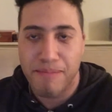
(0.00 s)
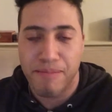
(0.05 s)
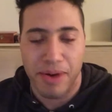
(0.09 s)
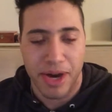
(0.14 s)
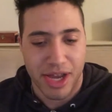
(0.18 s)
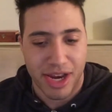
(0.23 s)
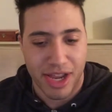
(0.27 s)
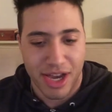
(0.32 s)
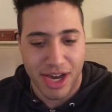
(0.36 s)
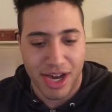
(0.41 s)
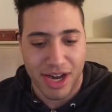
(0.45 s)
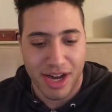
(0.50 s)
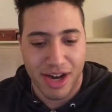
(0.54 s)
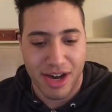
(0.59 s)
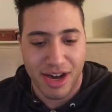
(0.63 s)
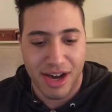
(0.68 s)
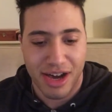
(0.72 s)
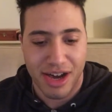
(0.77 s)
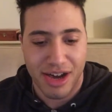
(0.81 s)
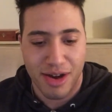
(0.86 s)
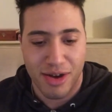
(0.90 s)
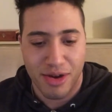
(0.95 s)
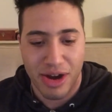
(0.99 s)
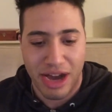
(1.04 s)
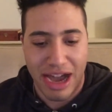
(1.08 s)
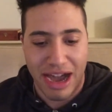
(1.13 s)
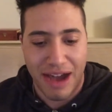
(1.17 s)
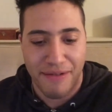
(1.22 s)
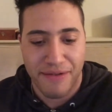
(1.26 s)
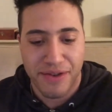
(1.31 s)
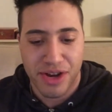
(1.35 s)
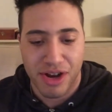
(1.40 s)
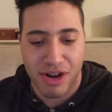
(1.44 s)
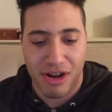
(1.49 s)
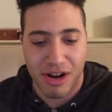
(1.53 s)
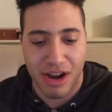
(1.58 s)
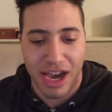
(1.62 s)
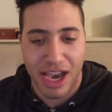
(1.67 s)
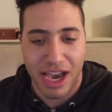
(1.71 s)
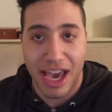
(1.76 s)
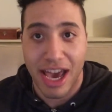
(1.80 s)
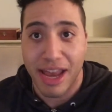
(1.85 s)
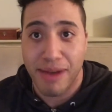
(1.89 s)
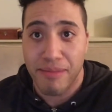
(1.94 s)
but after
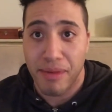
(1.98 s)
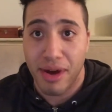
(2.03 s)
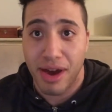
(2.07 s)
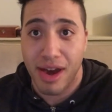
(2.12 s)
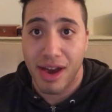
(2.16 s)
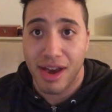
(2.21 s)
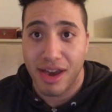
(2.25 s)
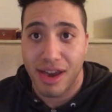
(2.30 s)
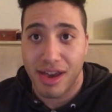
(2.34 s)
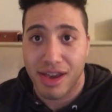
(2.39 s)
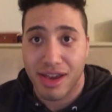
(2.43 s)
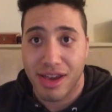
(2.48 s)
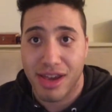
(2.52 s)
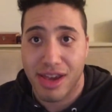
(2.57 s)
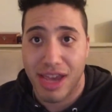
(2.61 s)
I had my